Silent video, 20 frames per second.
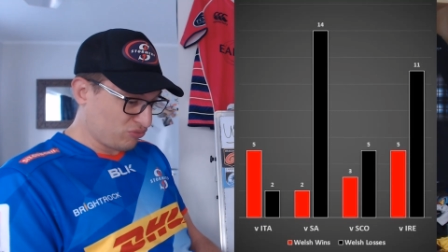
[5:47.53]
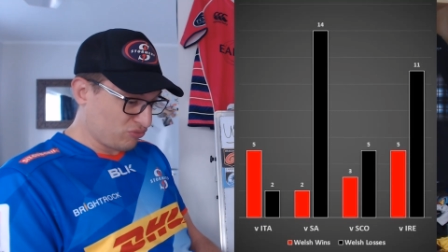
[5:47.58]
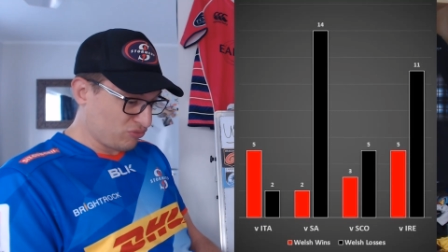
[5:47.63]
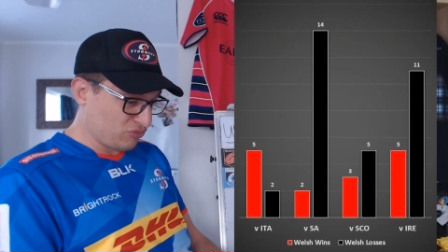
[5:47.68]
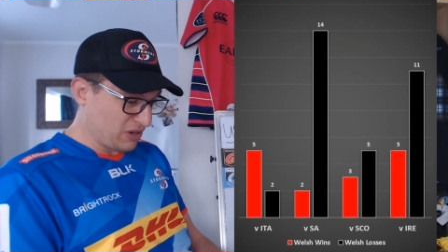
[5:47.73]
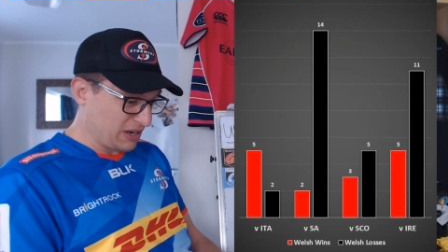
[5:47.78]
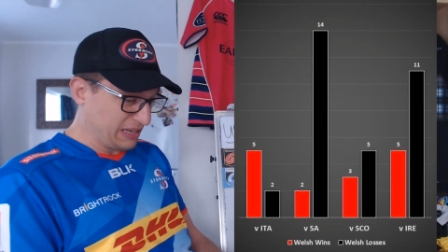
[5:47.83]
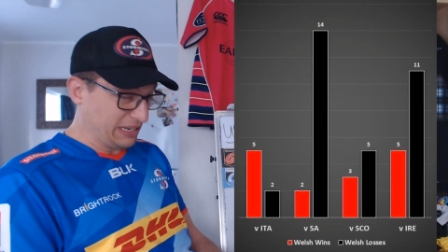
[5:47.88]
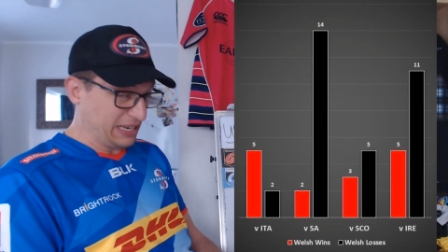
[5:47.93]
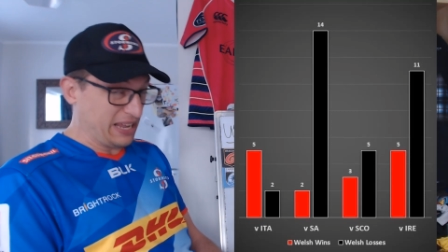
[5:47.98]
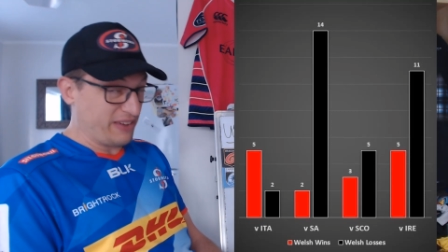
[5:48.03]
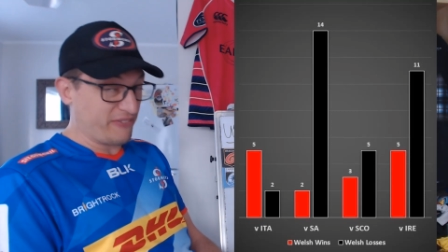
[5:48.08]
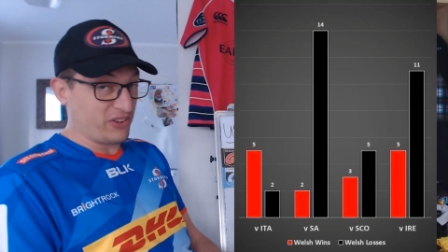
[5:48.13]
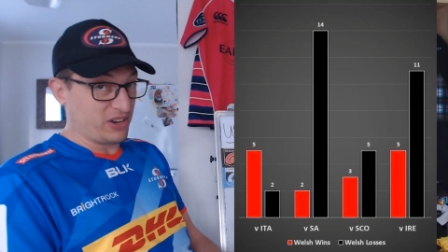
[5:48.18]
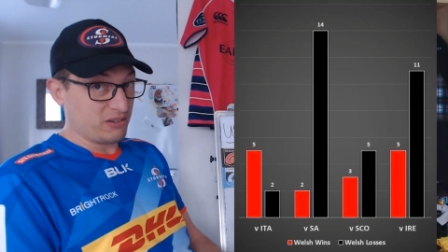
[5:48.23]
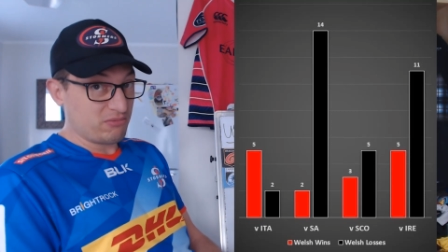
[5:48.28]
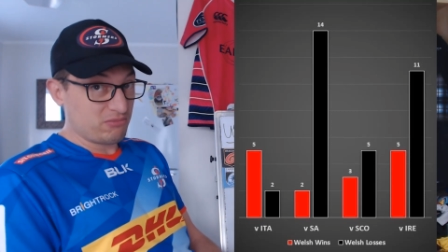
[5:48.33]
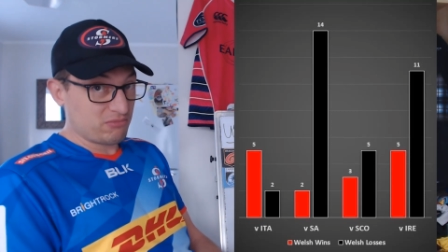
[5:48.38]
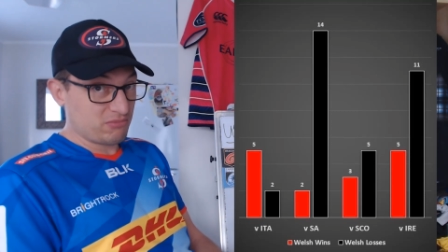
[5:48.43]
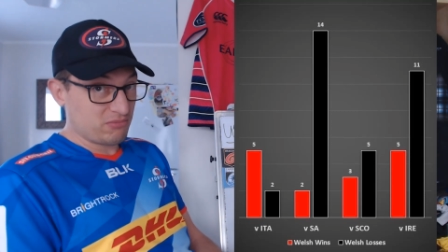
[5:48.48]

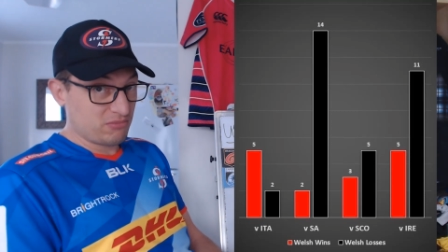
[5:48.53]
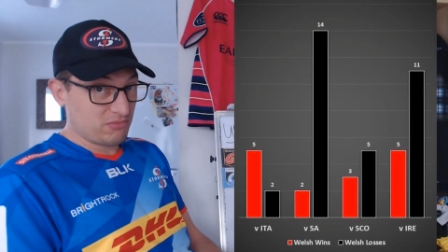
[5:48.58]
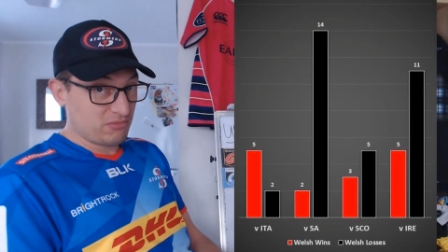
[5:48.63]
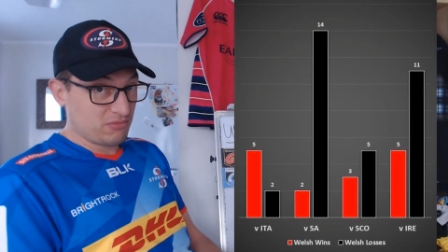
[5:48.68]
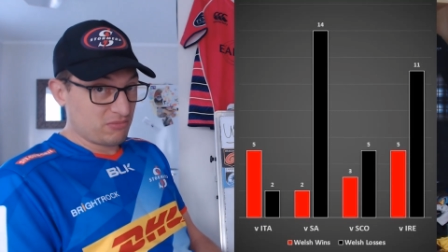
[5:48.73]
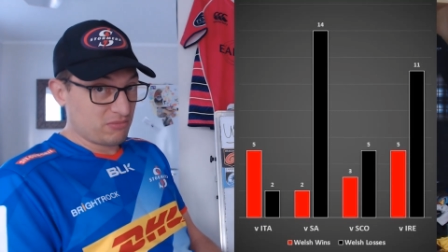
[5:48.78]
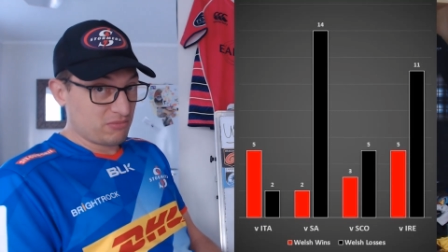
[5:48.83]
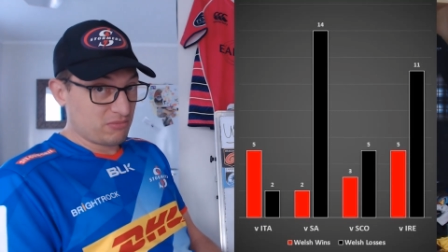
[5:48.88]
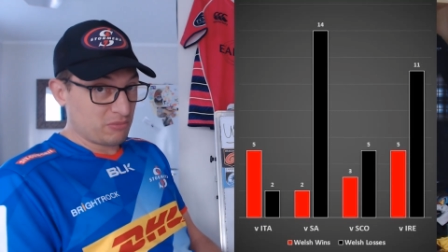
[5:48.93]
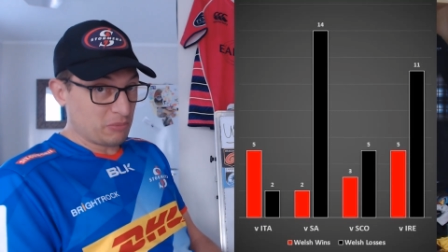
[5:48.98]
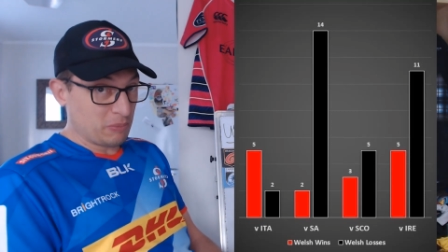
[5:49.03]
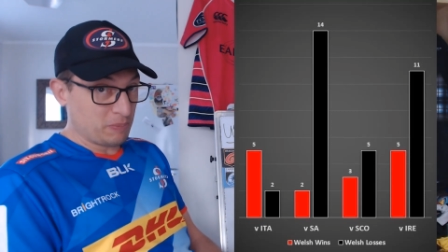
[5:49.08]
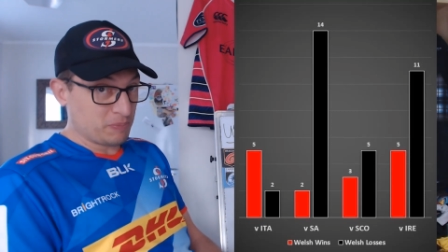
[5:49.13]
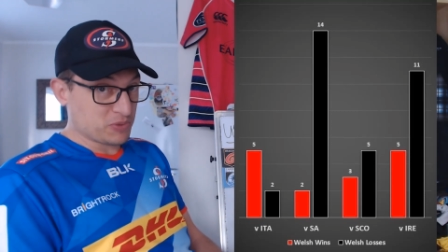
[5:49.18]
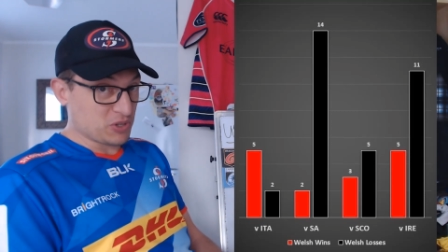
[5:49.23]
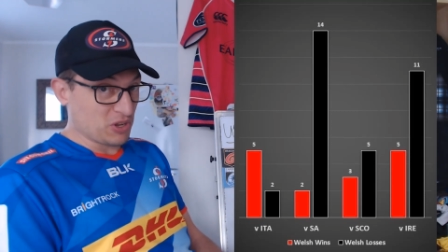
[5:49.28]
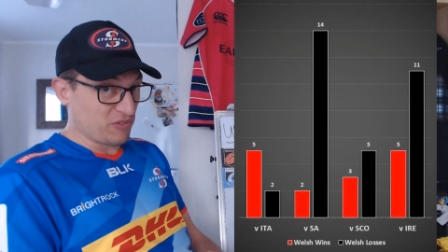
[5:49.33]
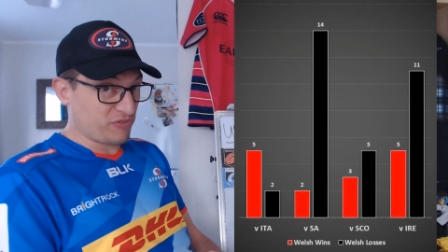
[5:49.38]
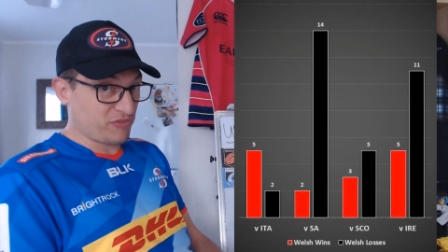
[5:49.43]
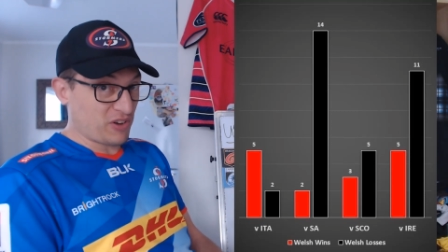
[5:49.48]
11.
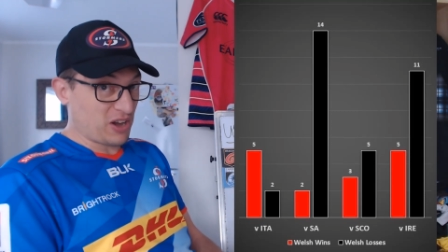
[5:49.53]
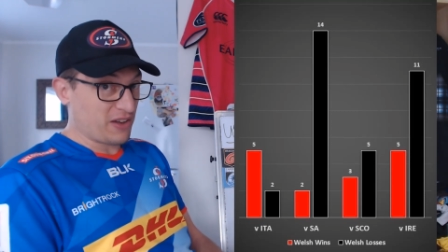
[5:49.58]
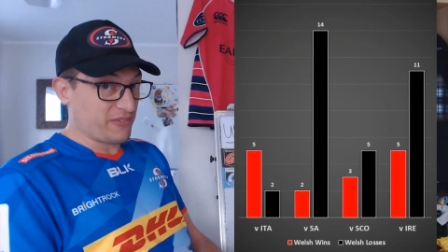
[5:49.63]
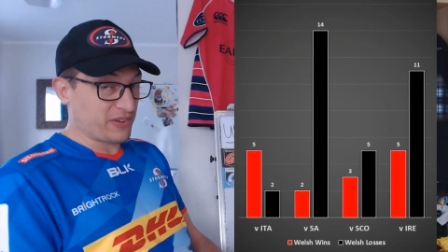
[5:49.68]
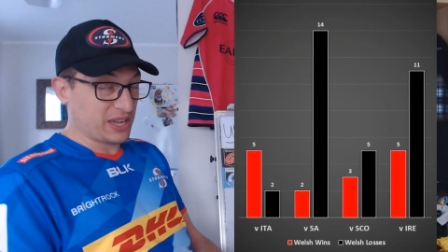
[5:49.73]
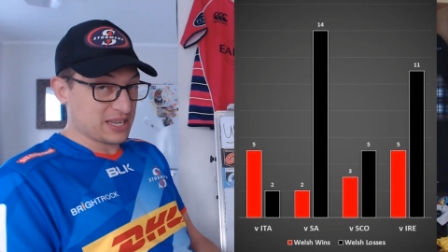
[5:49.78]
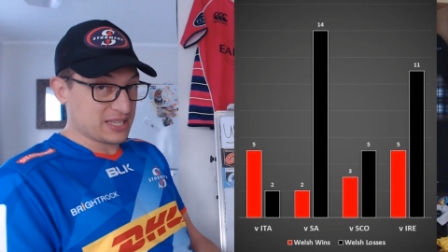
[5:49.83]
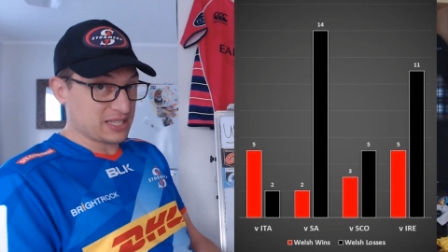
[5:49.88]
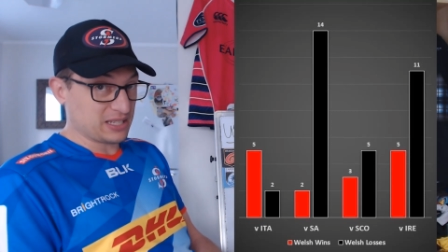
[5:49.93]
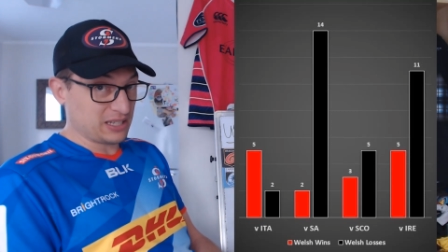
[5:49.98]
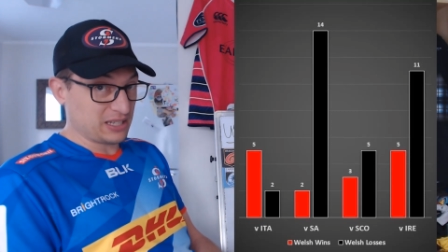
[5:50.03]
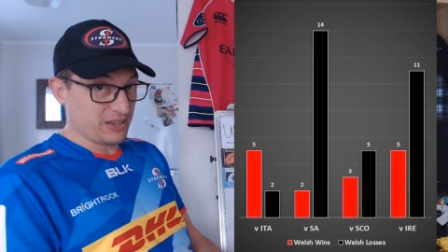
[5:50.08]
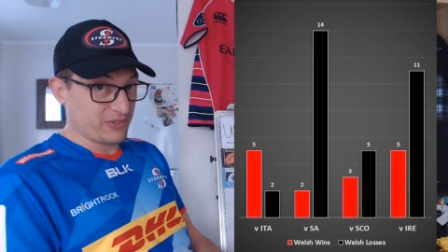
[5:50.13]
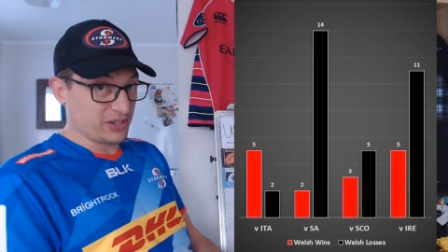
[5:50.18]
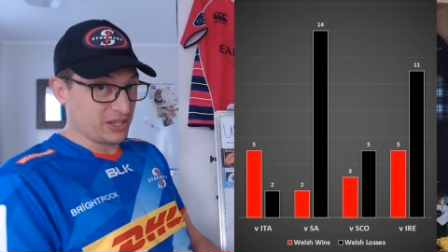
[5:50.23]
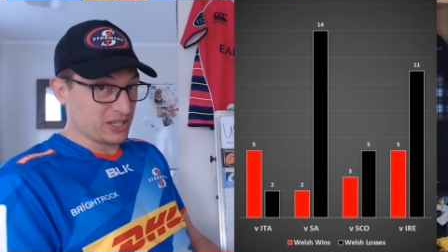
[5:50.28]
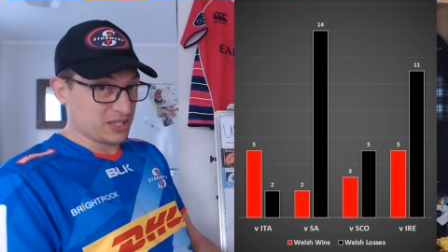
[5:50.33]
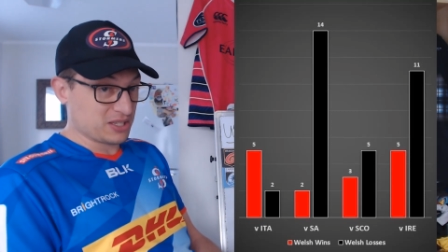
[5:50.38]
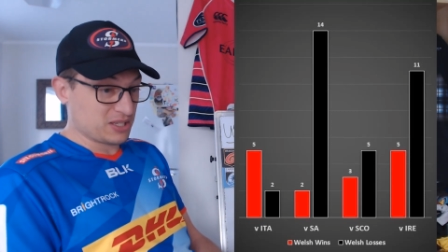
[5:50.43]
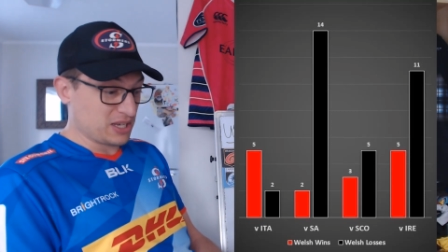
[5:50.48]
So 5 against
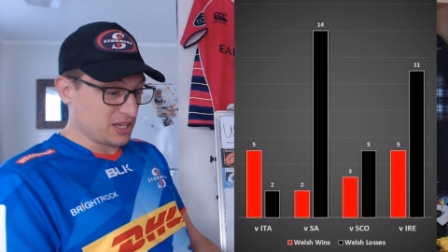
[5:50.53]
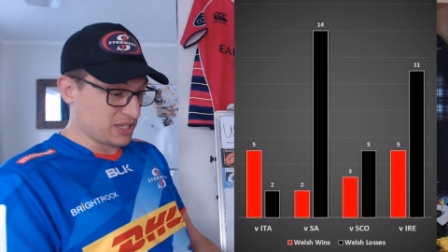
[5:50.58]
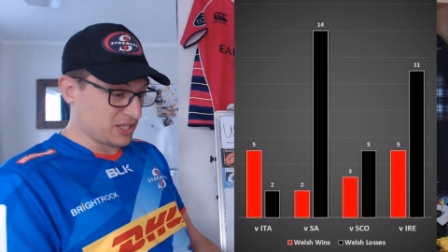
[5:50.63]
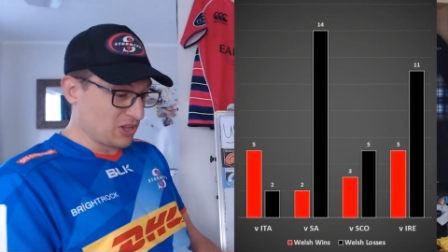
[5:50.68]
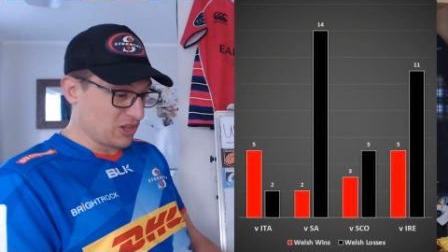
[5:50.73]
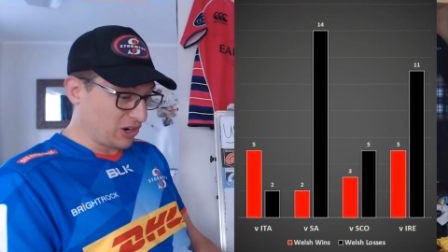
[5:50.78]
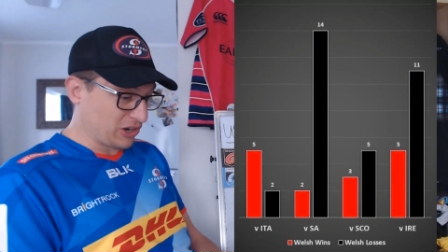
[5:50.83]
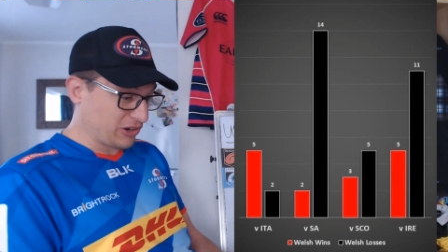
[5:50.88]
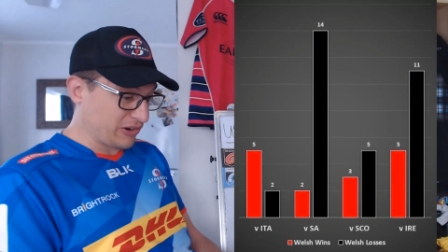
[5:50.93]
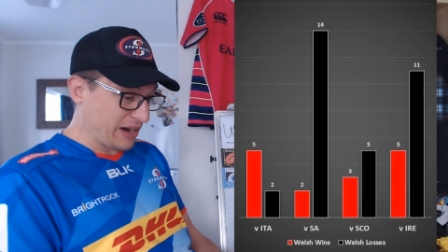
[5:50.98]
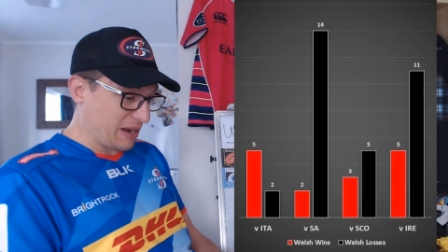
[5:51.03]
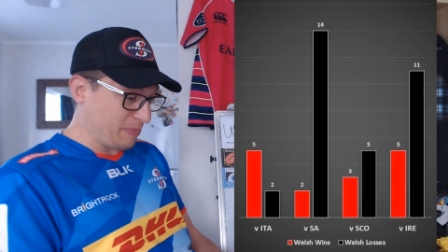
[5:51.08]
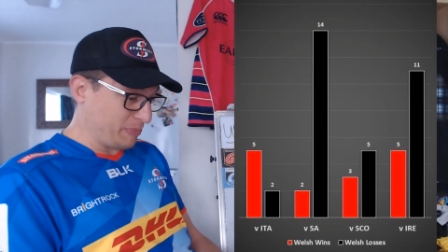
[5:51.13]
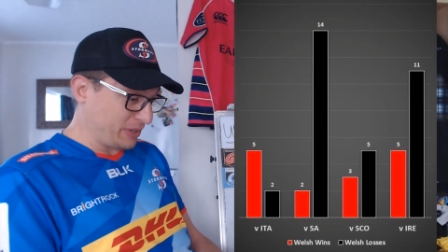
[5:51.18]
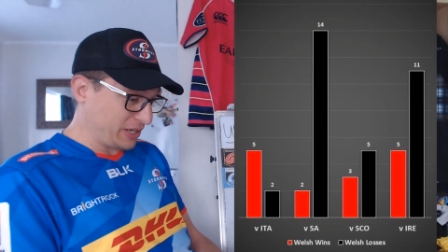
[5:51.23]
11 is not great,